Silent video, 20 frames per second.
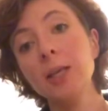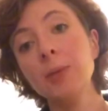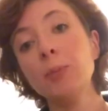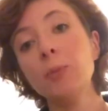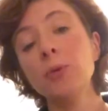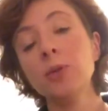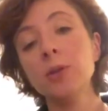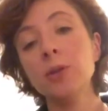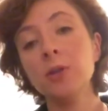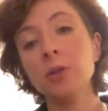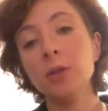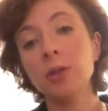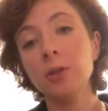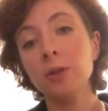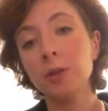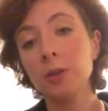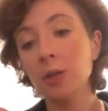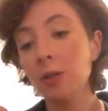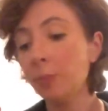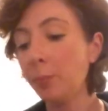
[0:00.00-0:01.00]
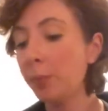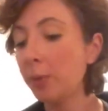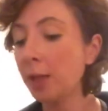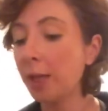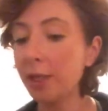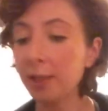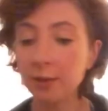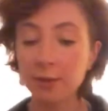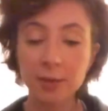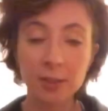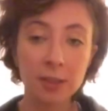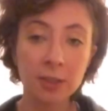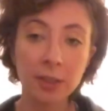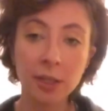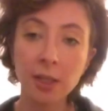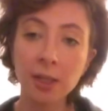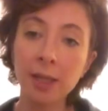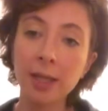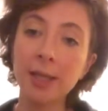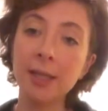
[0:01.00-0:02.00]
keep on the blood
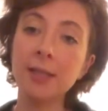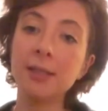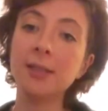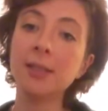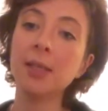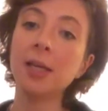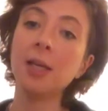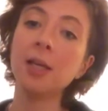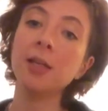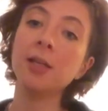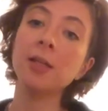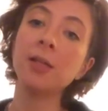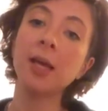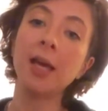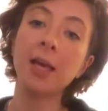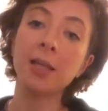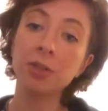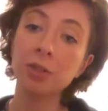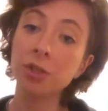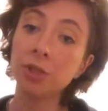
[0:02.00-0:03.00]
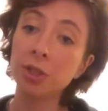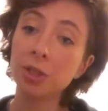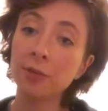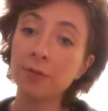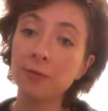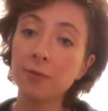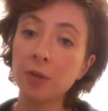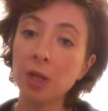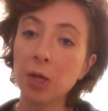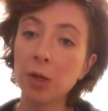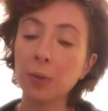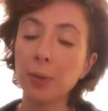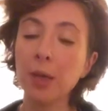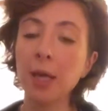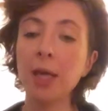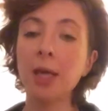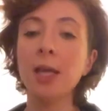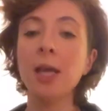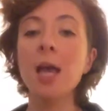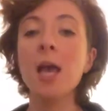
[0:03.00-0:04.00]
circulating, the energy
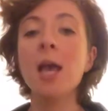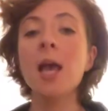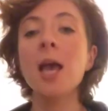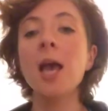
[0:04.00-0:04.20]
flowing.